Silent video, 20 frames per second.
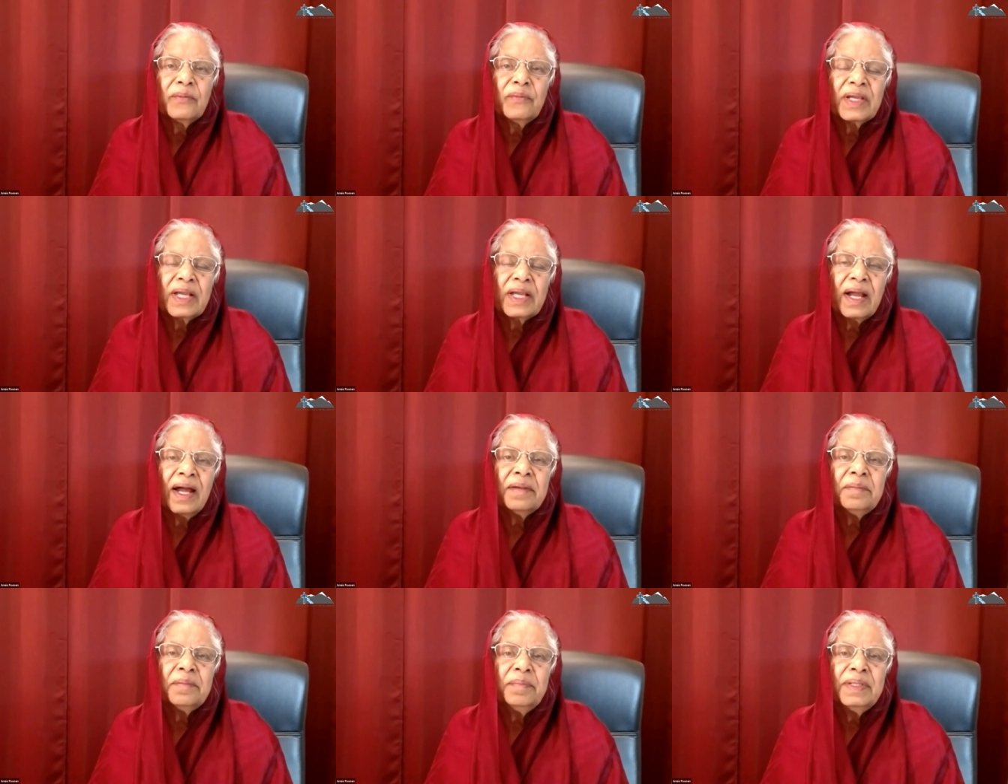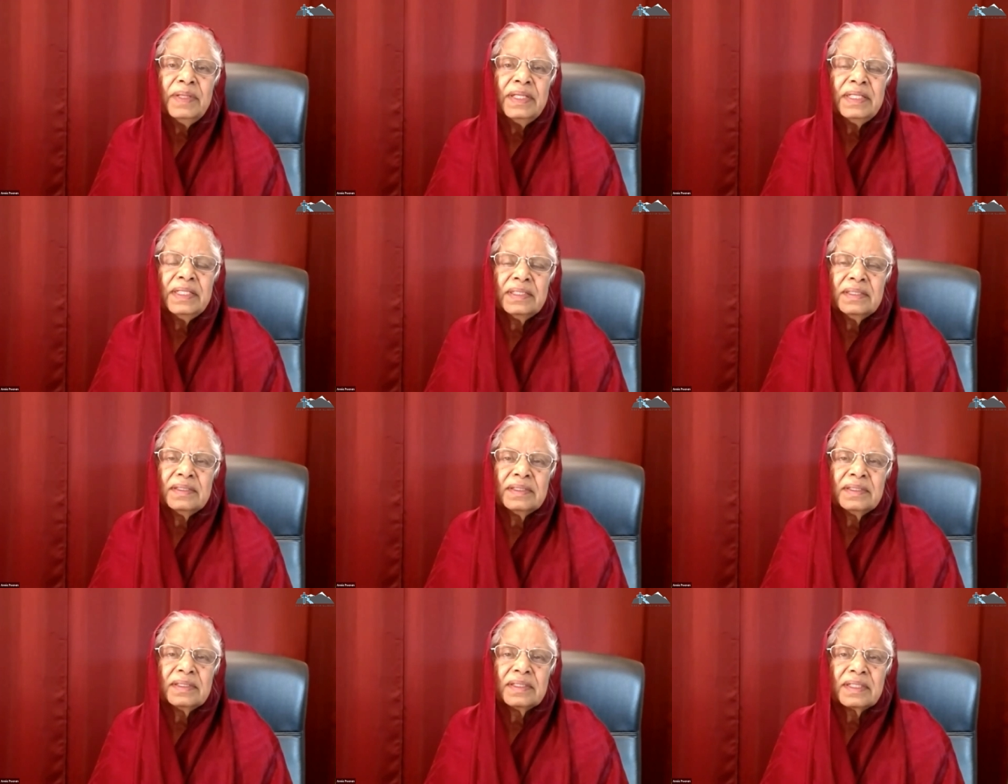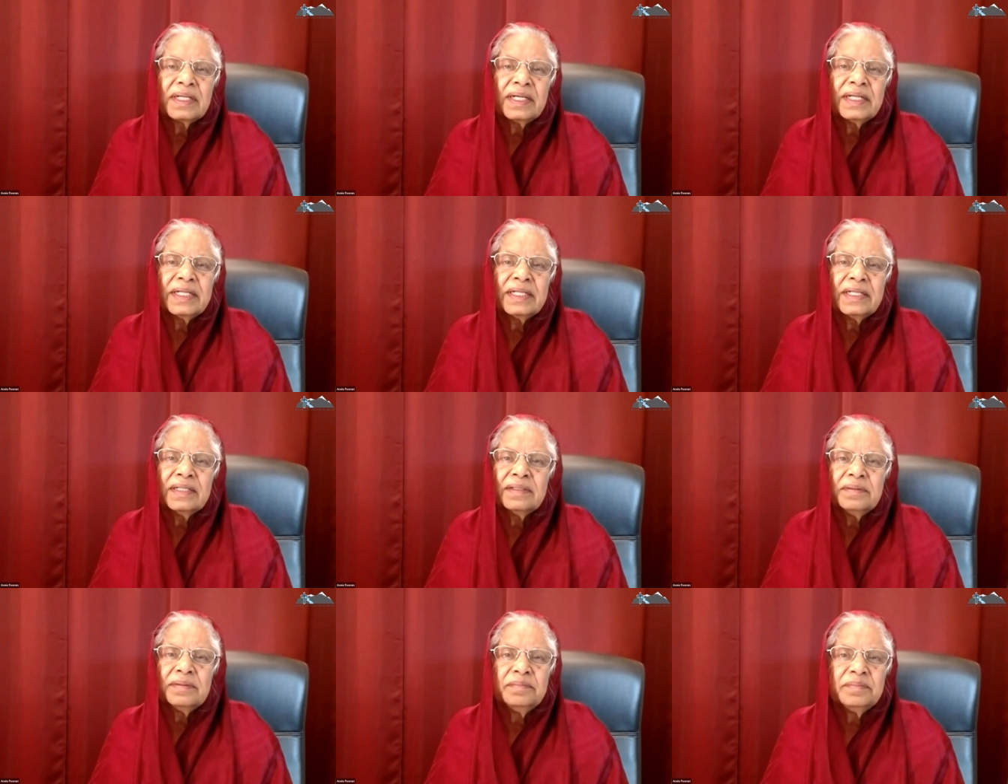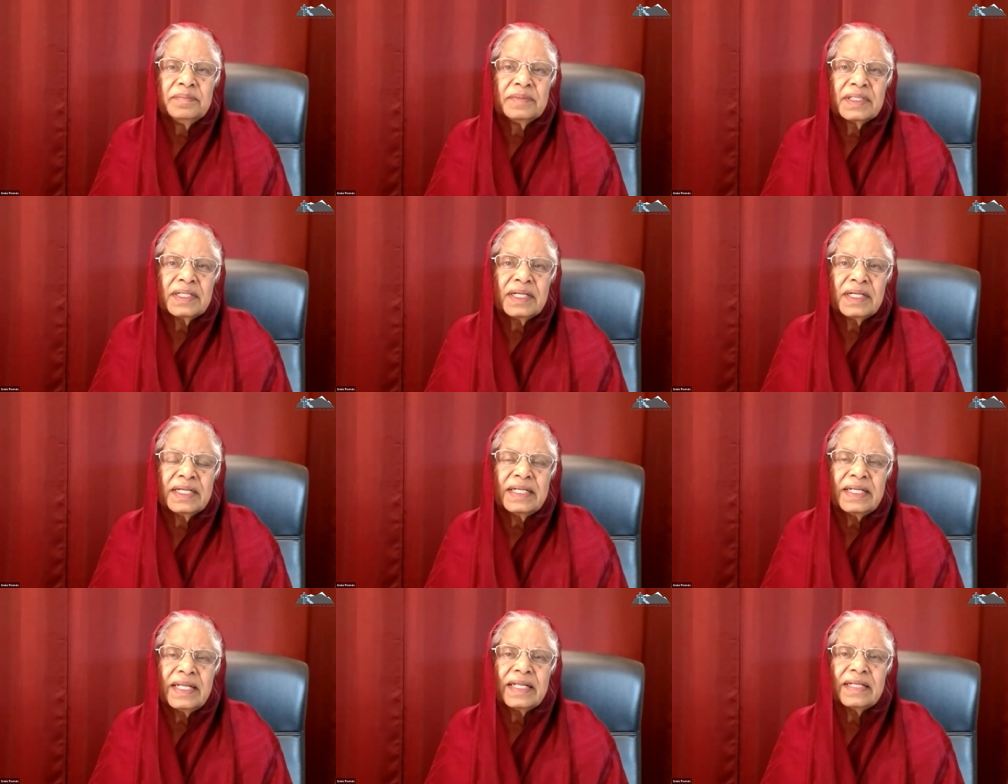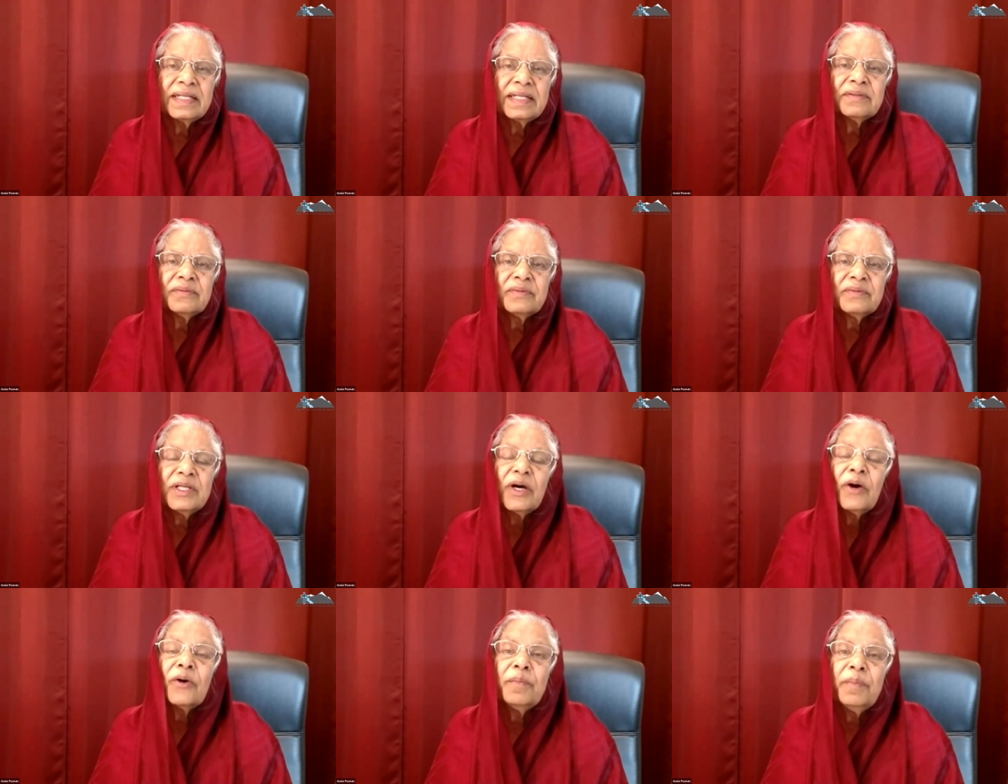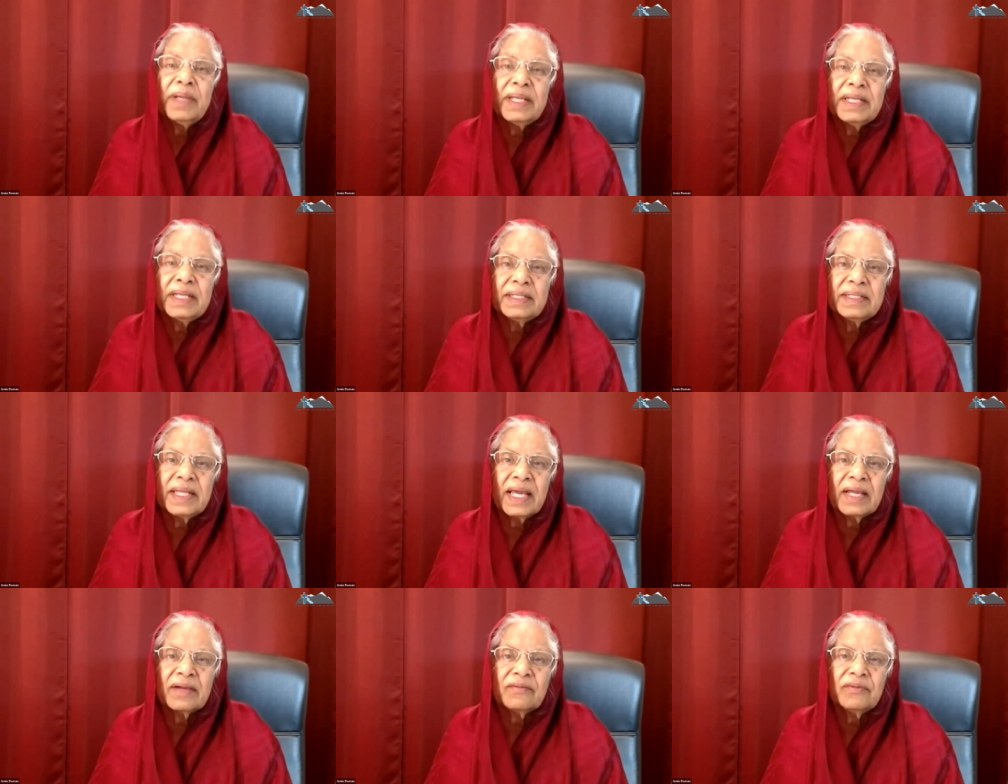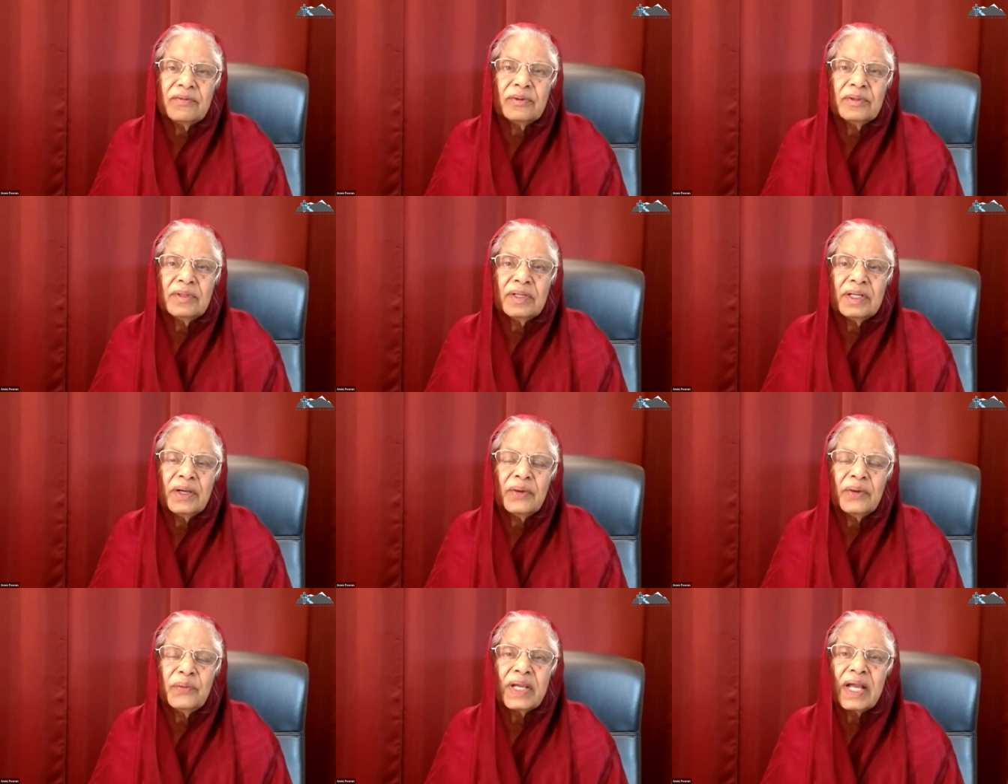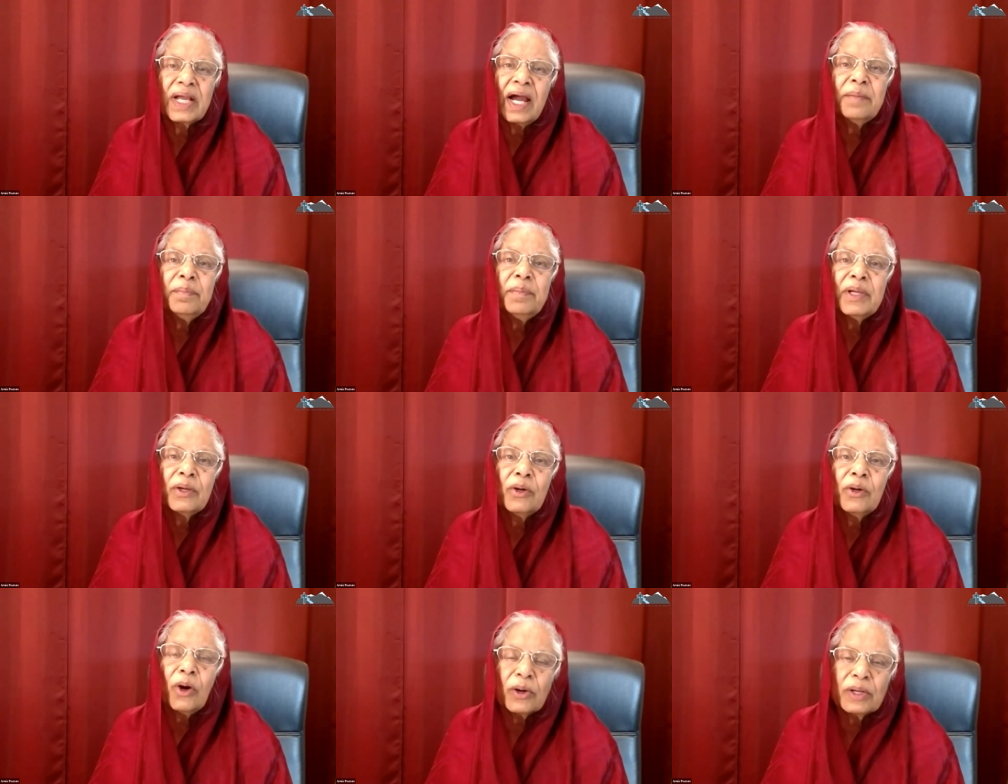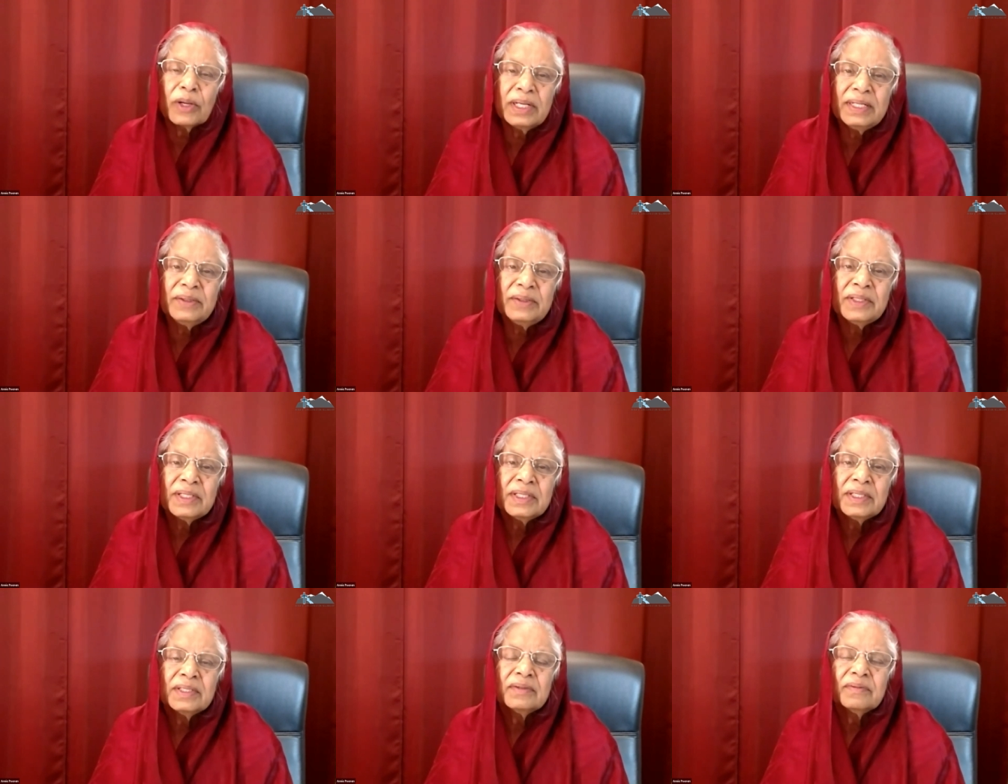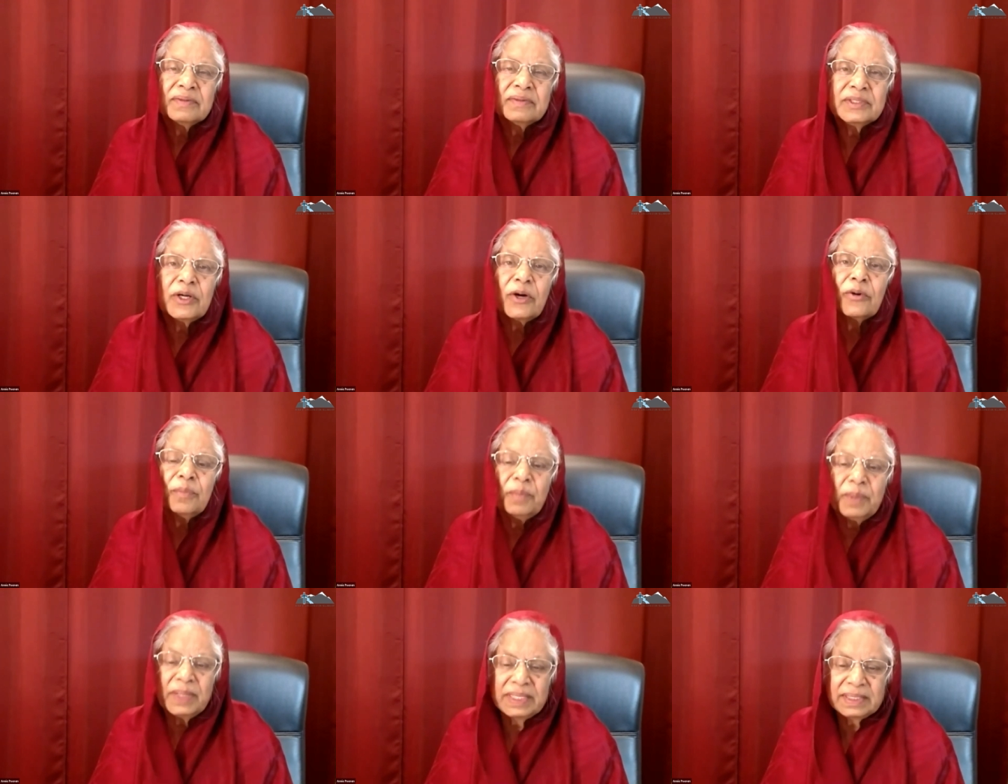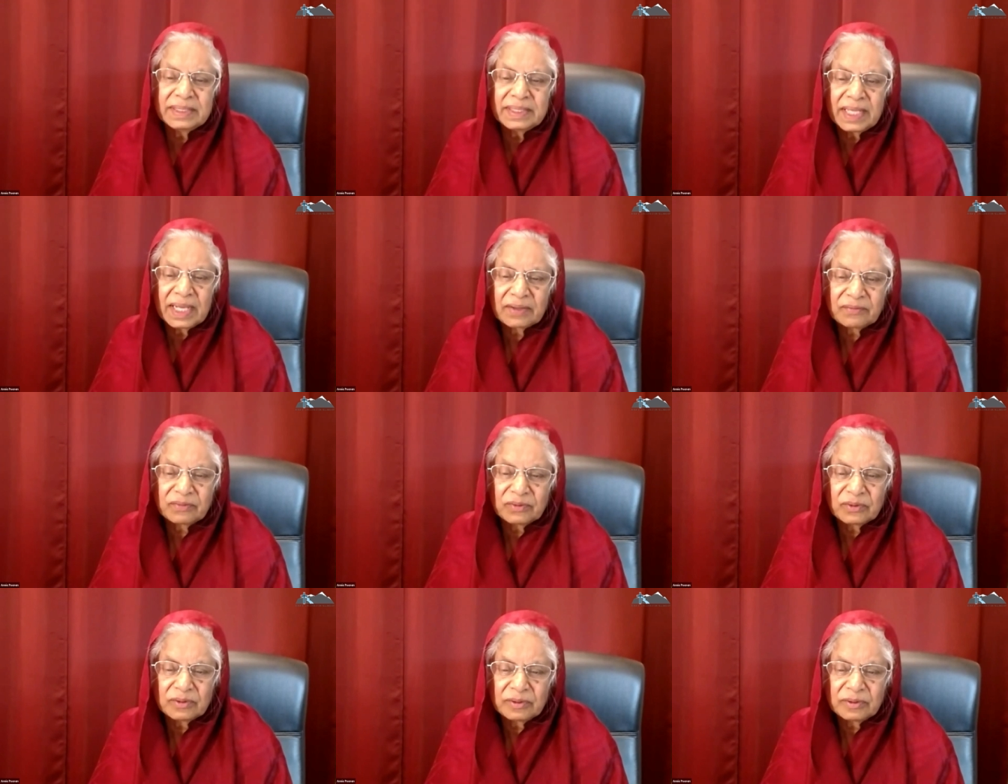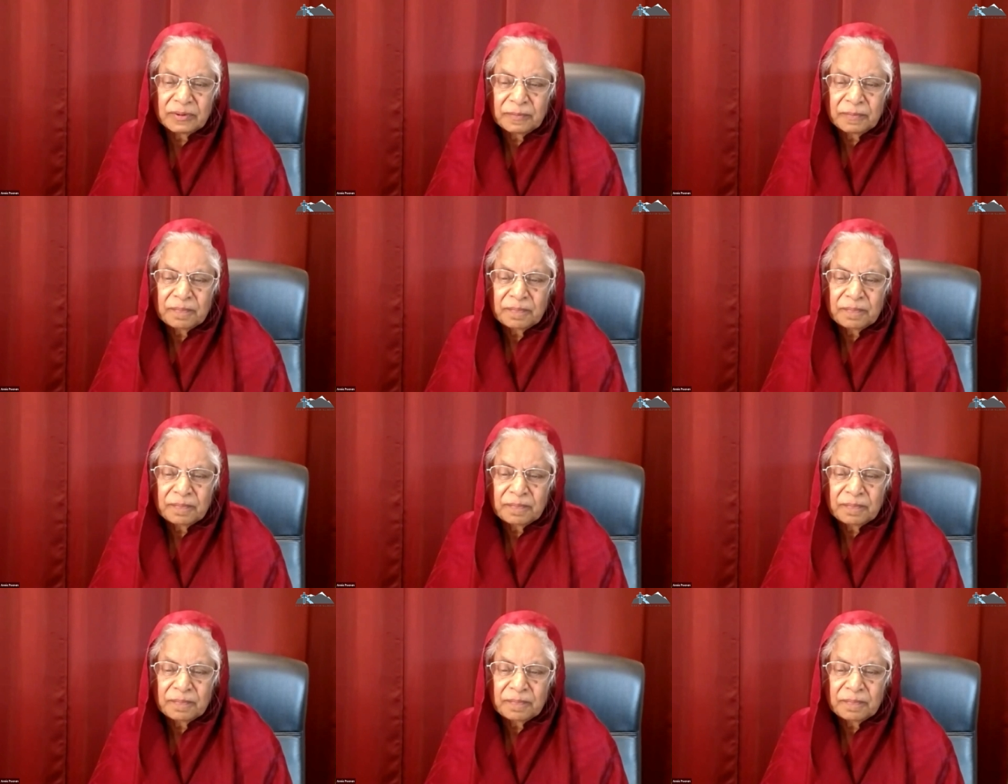We can't be um, content without being thankful. We can't be godly without being thankful.